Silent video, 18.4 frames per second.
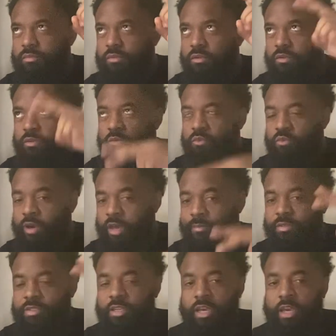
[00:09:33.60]
the
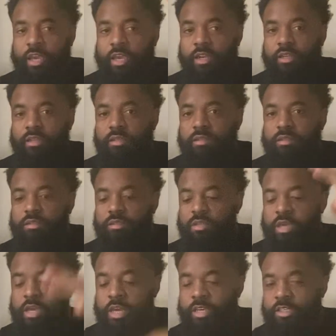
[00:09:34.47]
website,
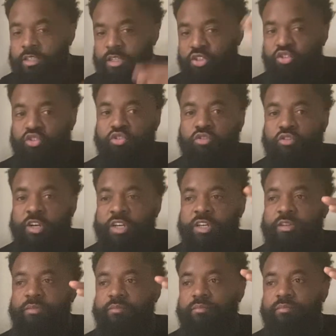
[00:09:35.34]
his
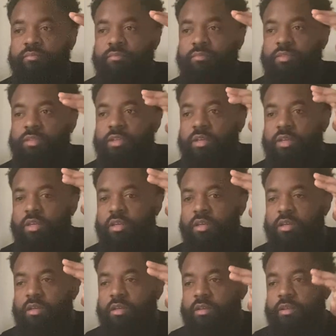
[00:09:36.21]
Instagram,
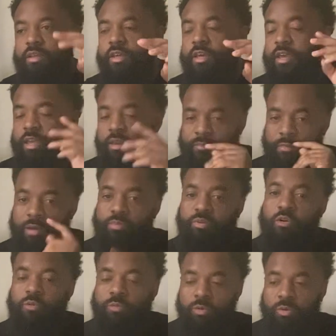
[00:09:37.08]
and my
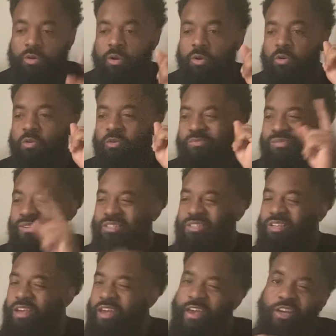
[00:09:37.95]
promo code. Press
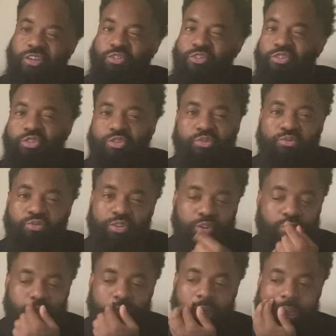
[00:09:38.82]
the extra 2 or
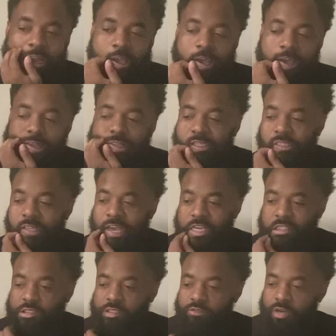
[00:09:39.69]
3 I got
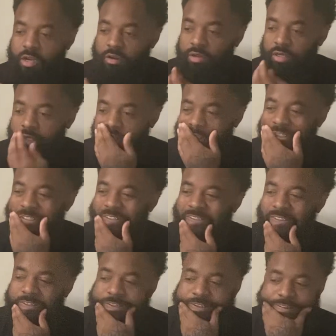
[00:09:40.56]
stashed around here.
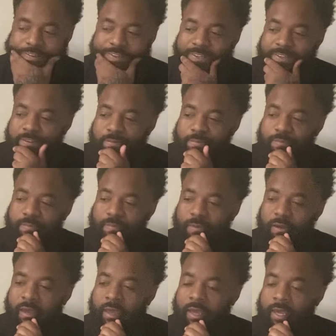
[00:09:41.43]

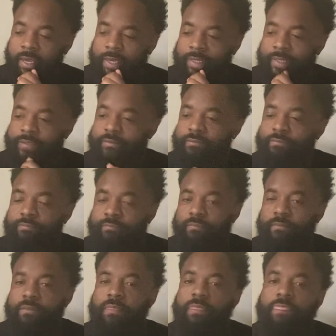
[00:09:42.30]
And
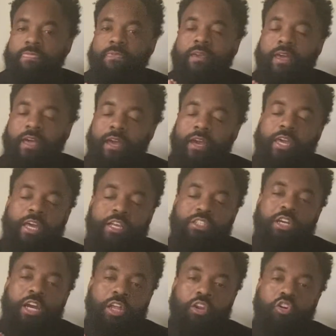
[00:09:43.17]
I'll catch
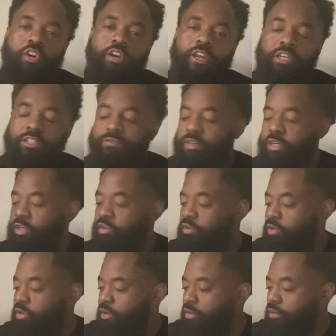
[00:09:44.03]
y'all in the next video,
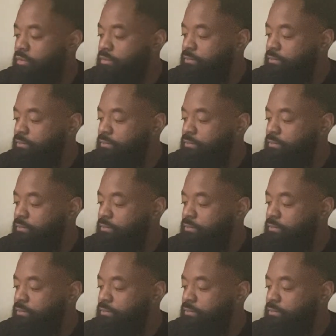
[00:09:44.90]
y'all.